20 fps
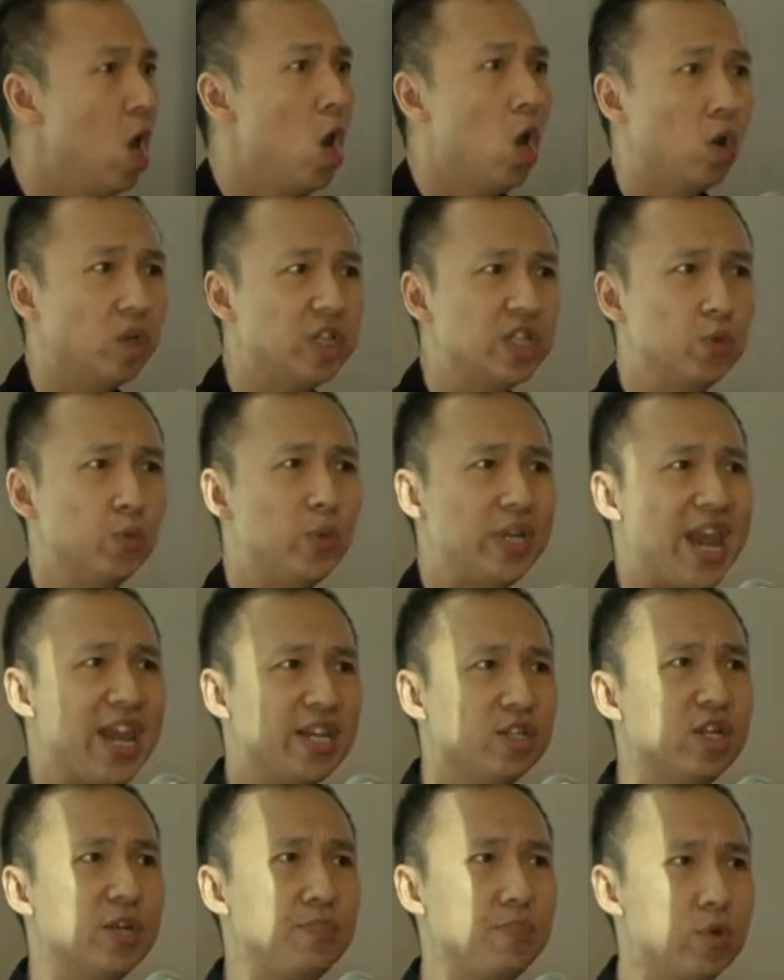Or did we
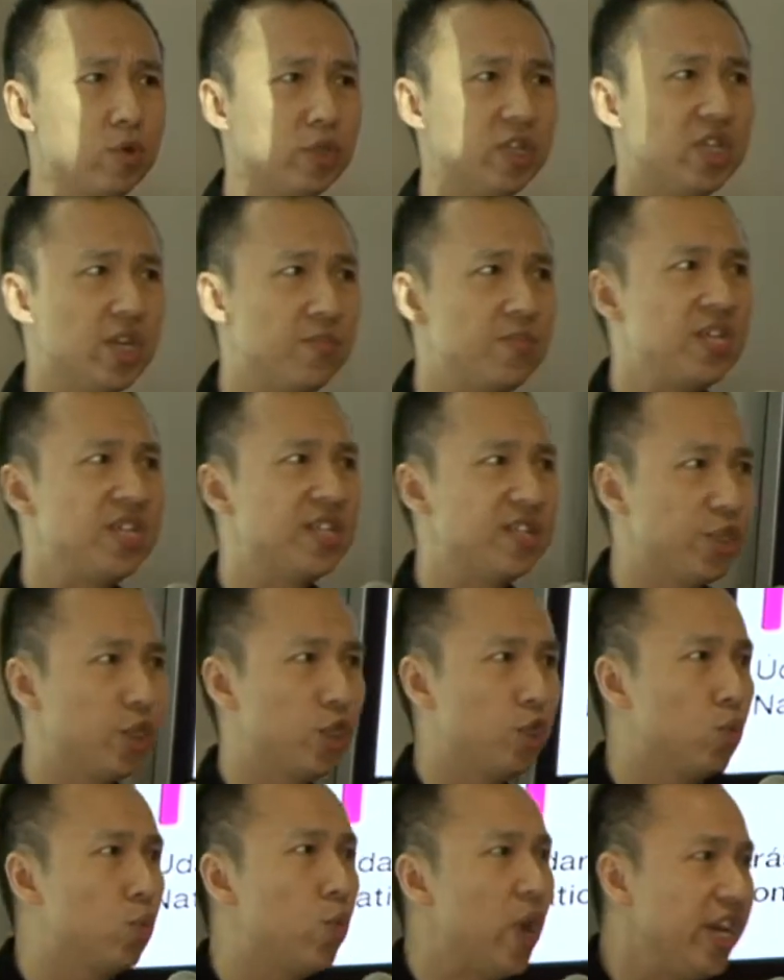actually put them in
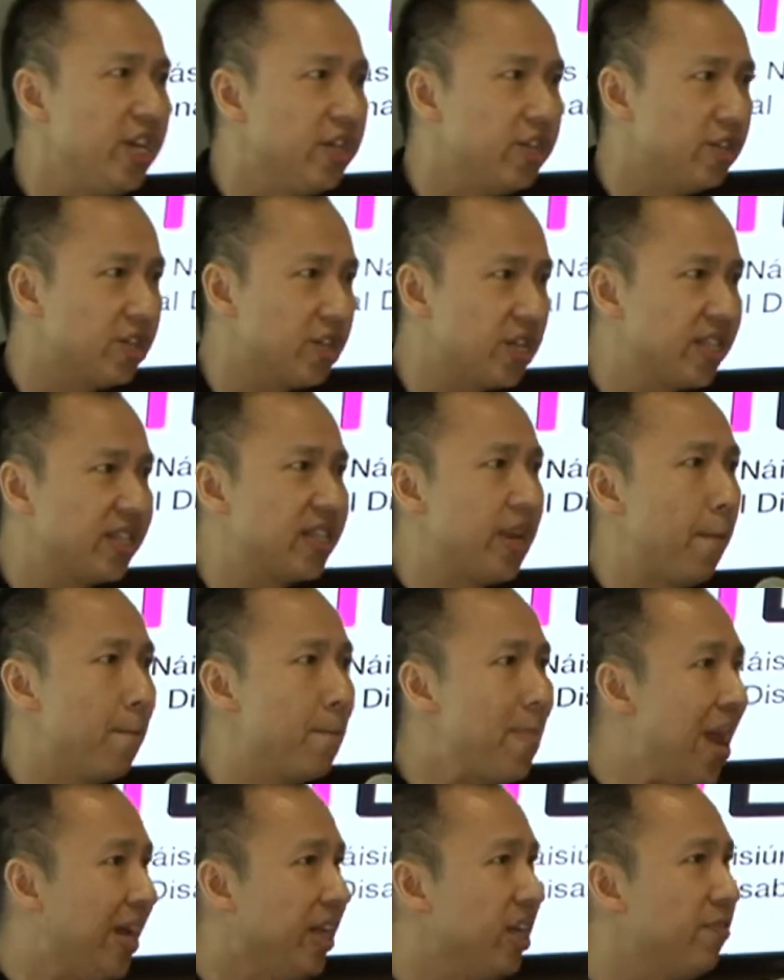situations that
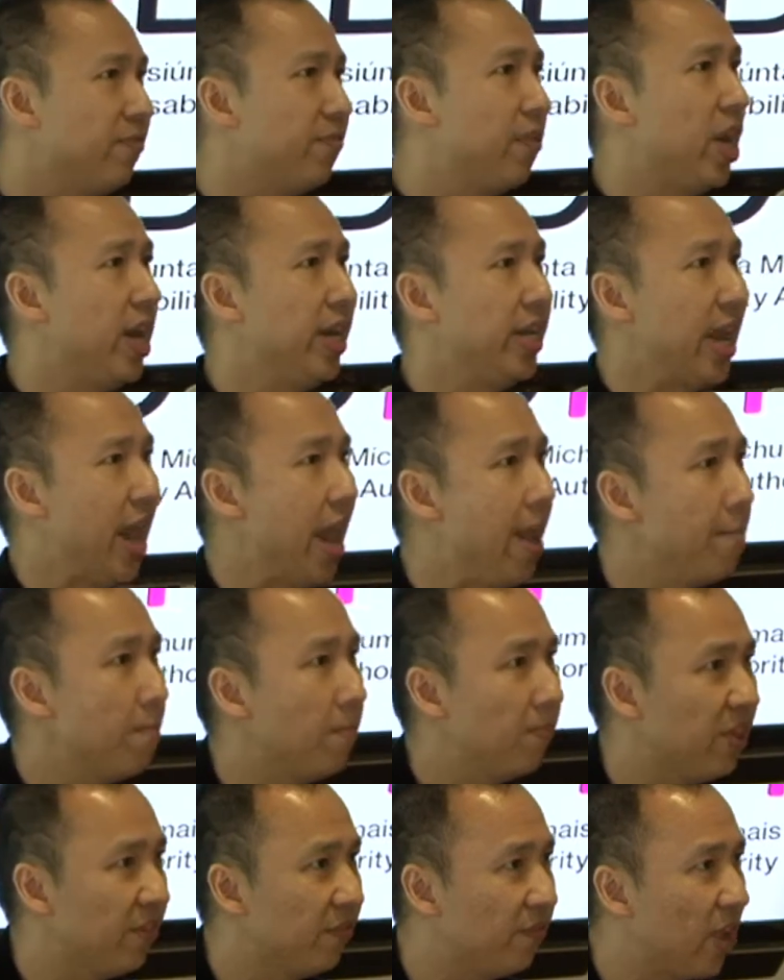magnify and
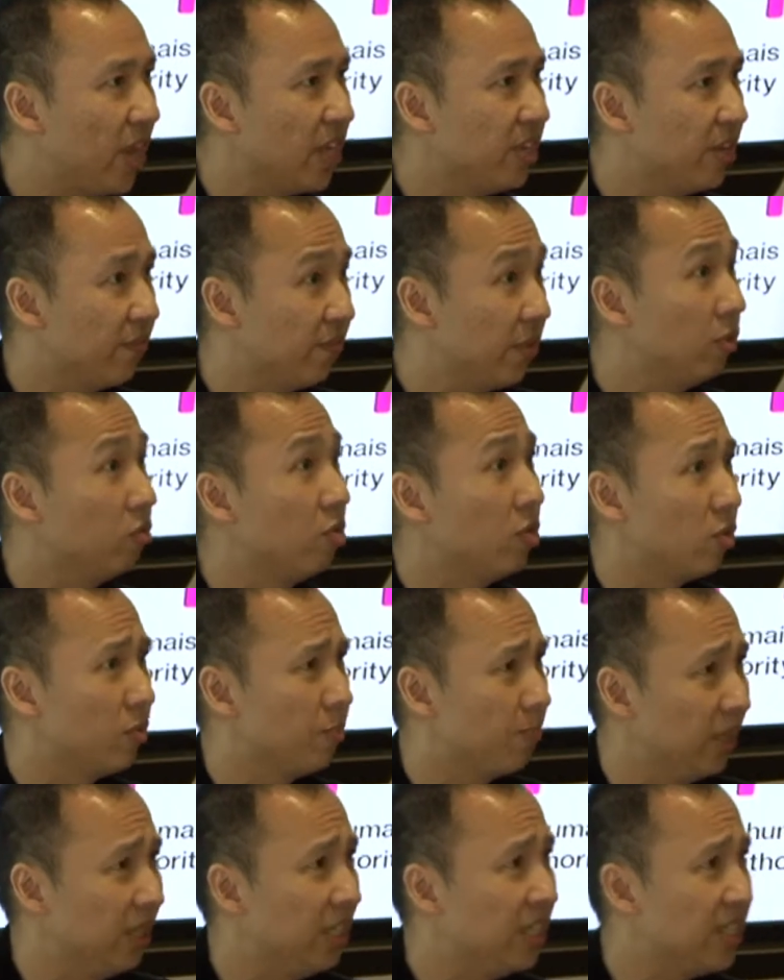amplify their
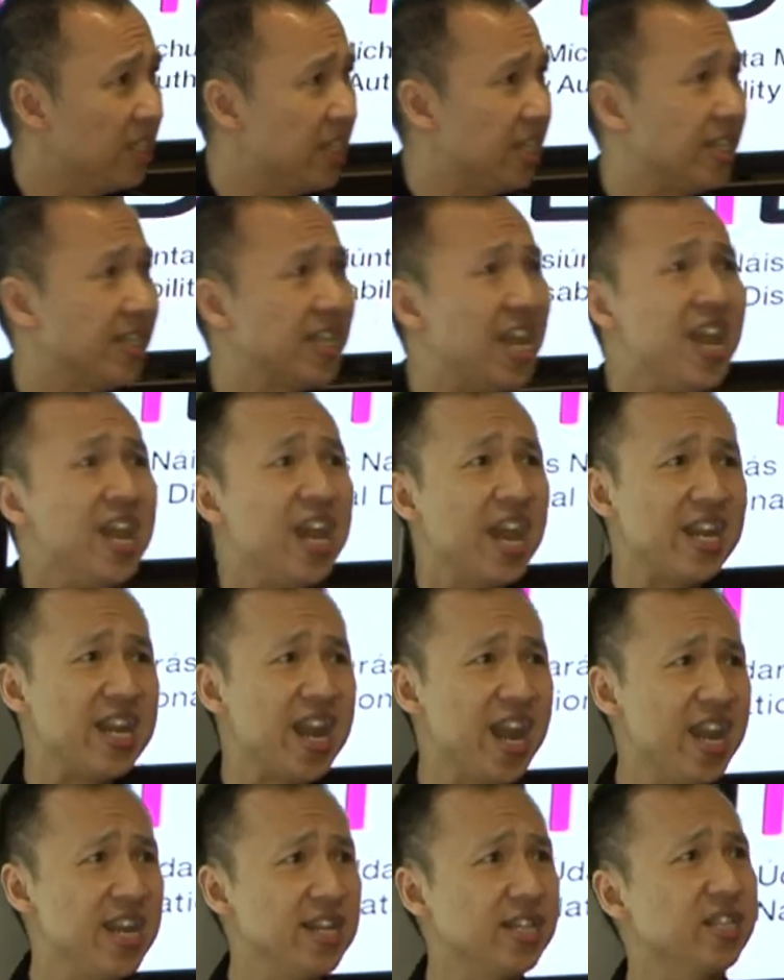vulnerabilities and
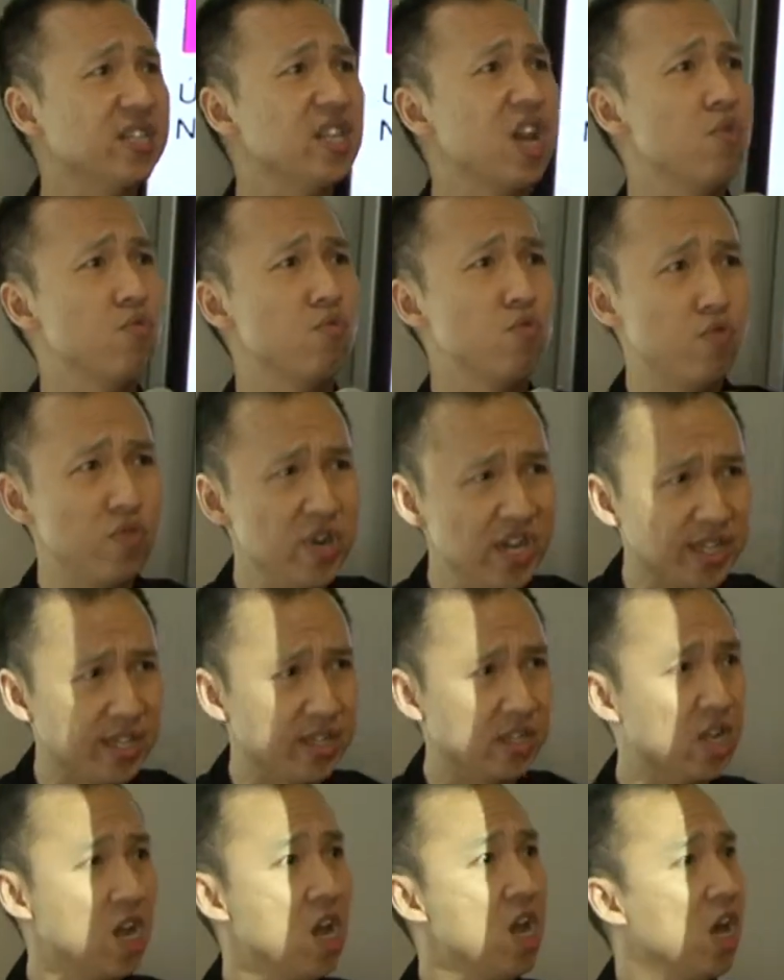hence their
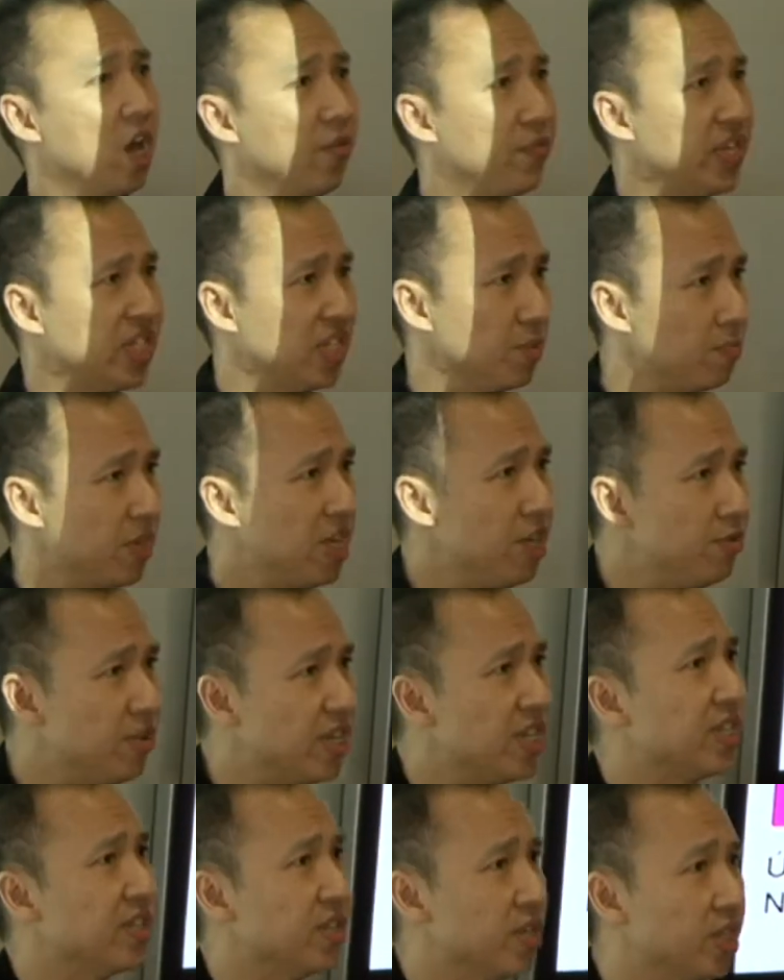risk of
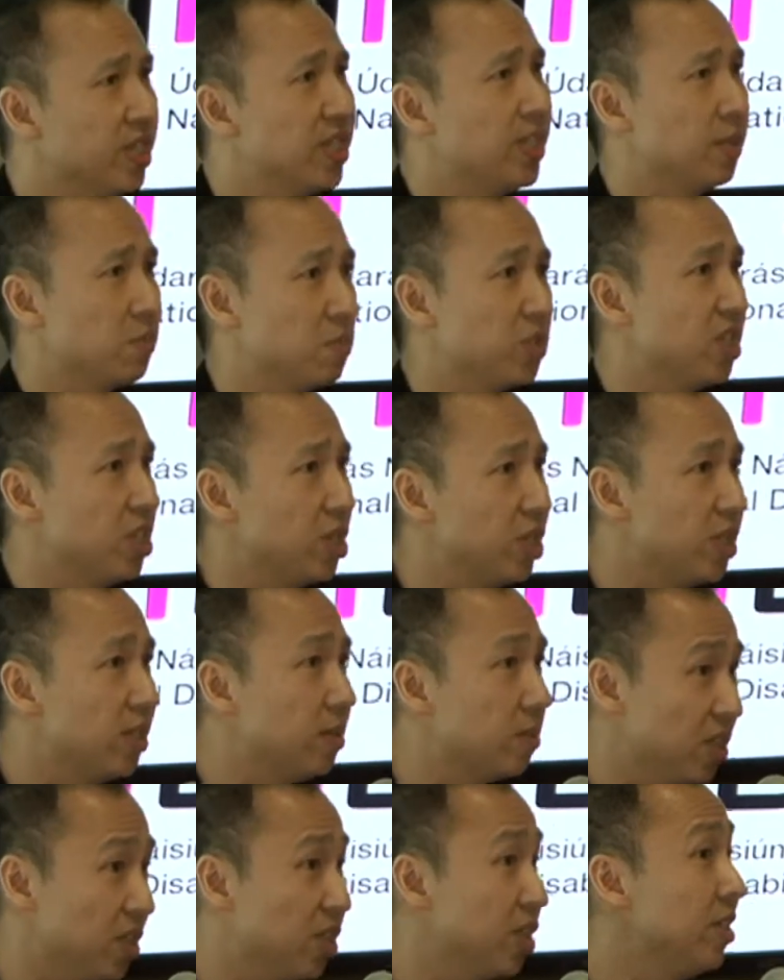experiencing certain,
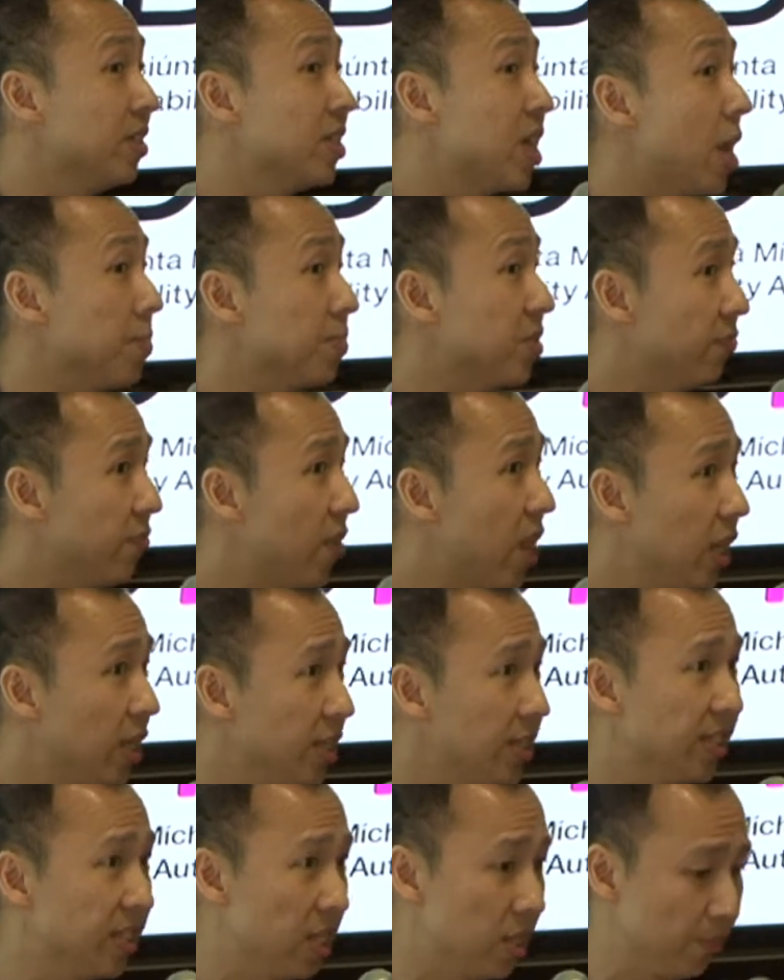certain, certain types of
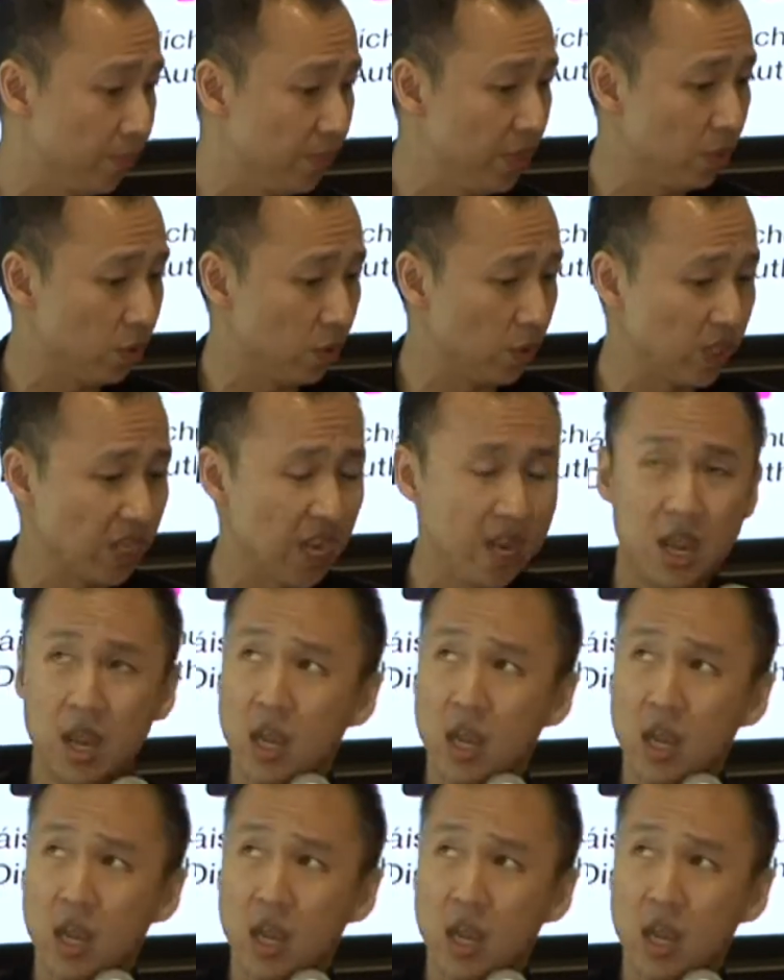violence and abuse?